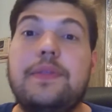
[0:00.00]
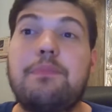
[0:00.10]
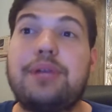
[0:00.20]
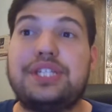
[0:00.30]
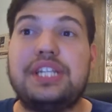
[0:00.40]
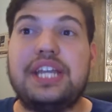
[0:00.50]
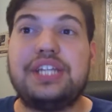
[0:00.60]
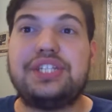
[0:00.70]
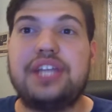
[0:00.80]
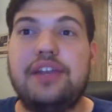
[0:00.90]
the present-day
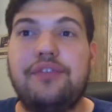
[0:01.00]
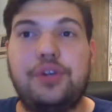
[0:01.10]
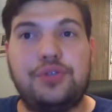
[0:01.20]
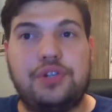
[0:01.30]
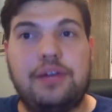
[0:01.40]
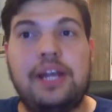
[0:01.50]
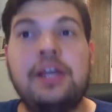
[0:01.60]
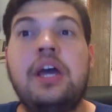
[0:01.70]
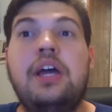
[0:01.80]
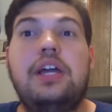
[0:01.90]
state of Gujarat.
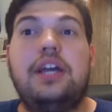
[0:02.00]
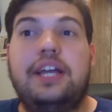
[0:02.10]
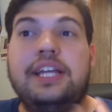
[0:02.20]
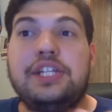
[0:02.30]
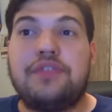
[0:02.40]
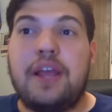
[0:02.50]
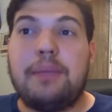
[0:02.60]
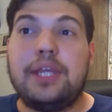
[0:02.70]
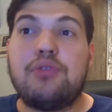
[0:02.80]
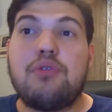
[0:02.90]
His
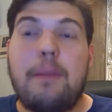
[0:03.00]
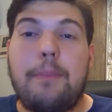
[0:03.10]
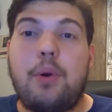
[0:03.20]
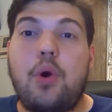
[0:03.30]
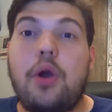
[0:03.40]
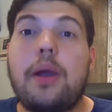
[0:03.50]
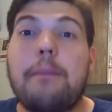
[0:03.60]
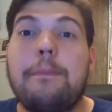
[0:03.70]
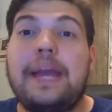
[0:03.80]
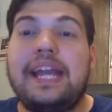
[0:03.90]
family grew up poor,
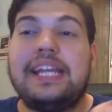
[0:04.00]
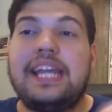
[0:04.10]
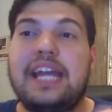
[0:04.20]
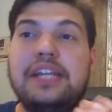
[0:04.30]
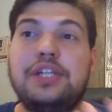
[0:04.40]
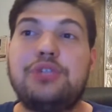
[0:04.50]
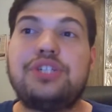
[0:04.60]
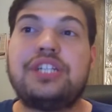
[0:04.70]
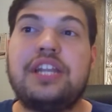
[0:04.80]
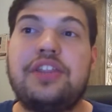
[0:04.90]
and he had an
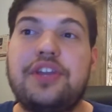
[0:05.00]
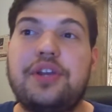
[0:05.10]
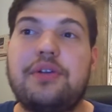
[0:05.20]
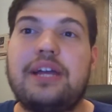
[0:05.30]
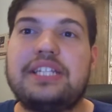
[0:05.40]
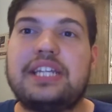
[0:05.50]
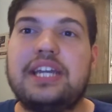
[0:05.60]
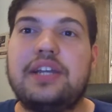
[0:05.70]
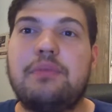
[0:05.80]
interest in theater as a kid,